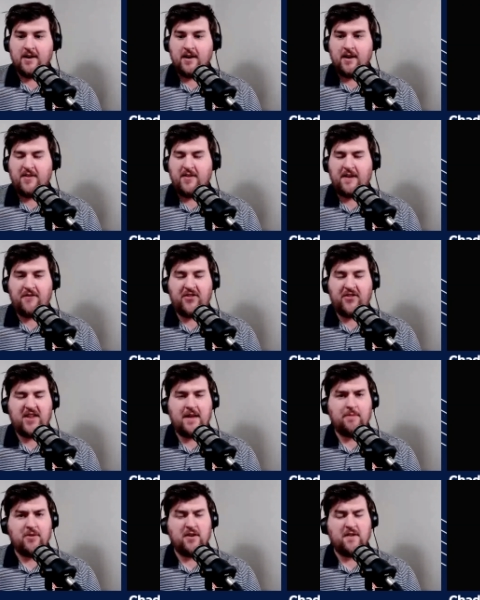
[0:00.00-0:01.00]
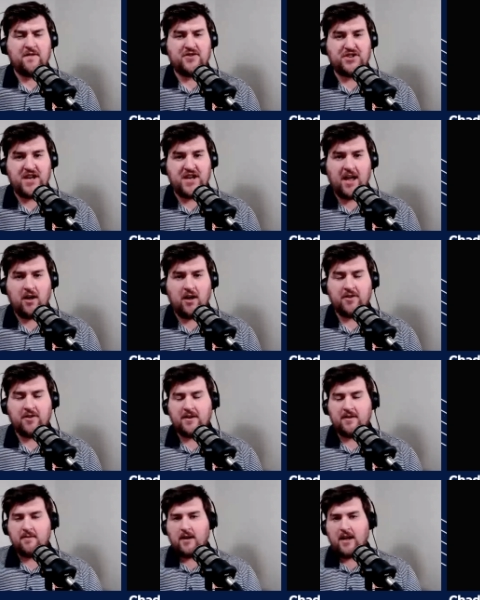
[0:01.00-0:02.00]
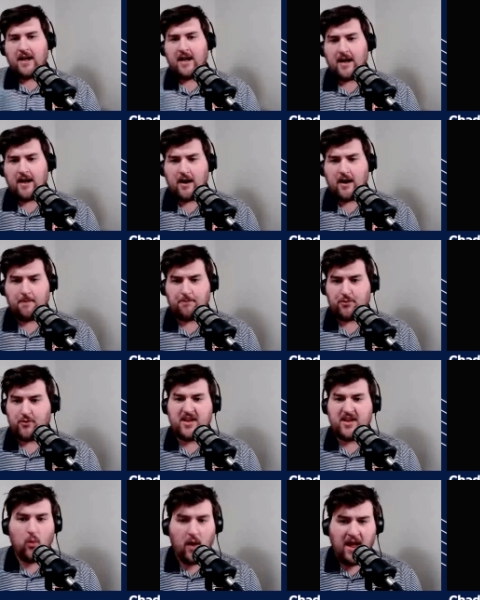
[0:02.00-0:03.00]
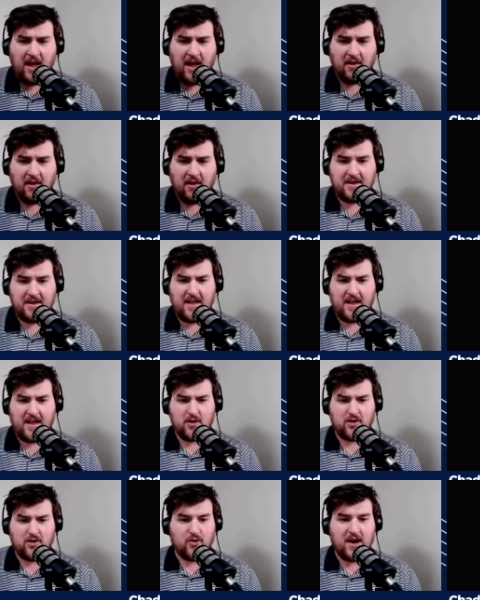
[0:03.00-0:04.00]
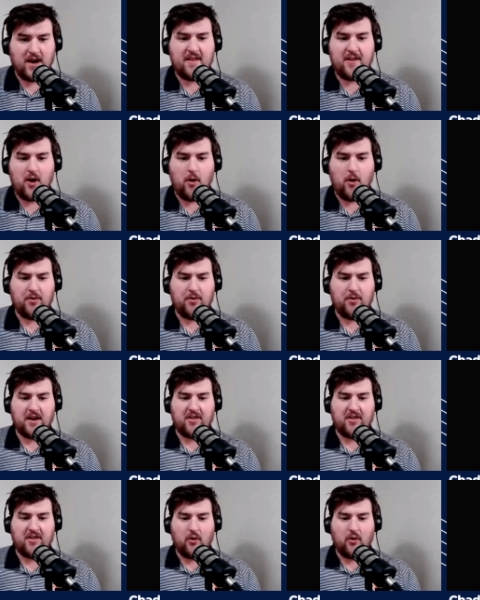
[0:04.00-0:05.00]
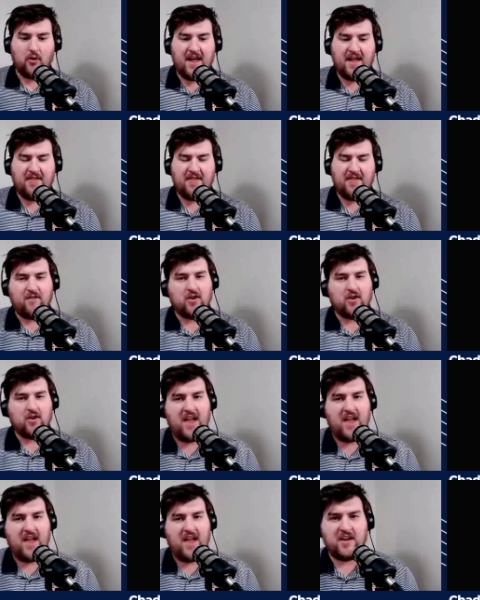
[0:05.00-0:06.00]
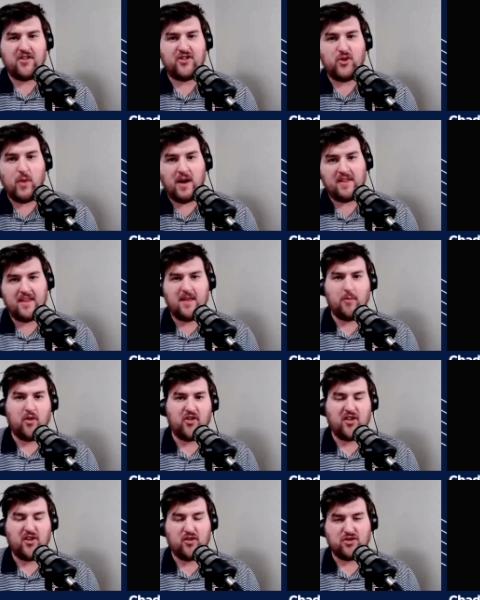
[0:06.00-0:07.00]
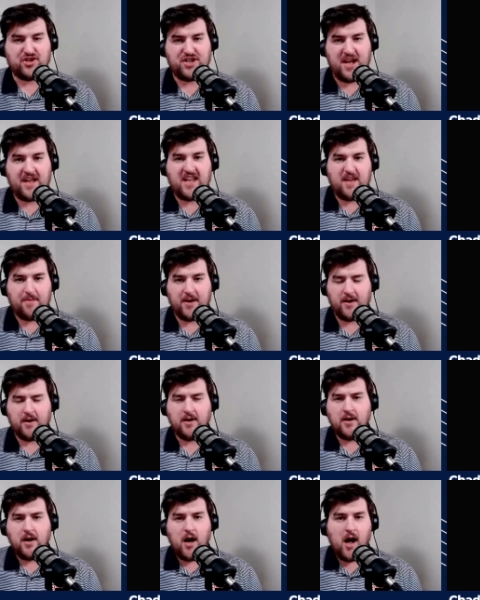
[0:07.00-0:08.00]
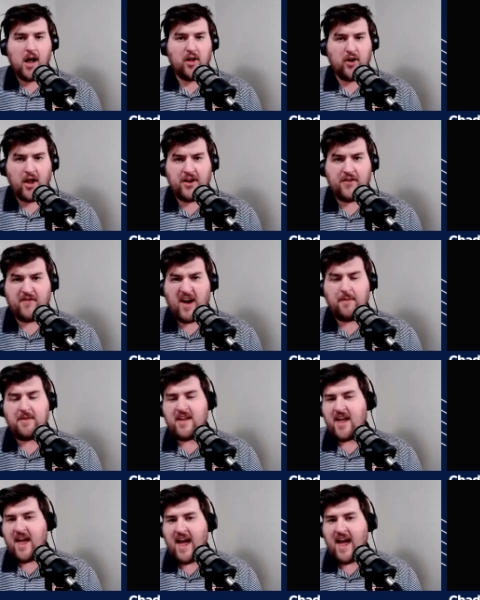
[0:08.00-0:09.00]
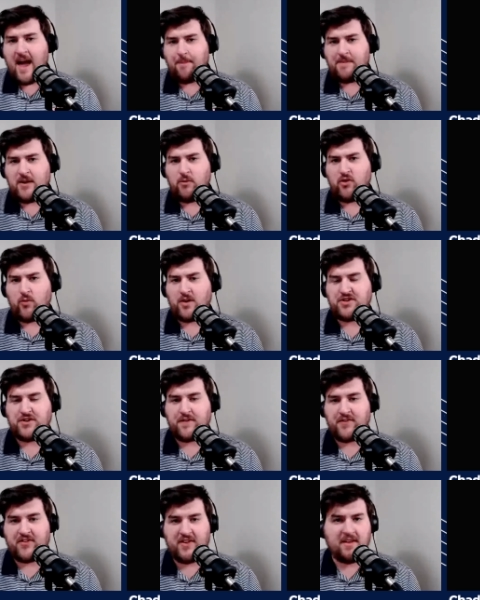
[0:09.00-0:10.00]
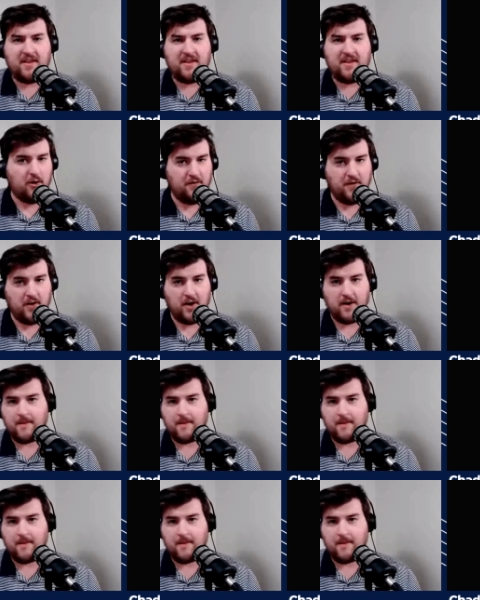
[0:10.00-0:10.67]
they've seemed to have gelled pretty well. I mean, they looked great in the opener against Morehead. That first half against ULM was a little shaky, but all in all, you've got to be happy with what you've seen so far.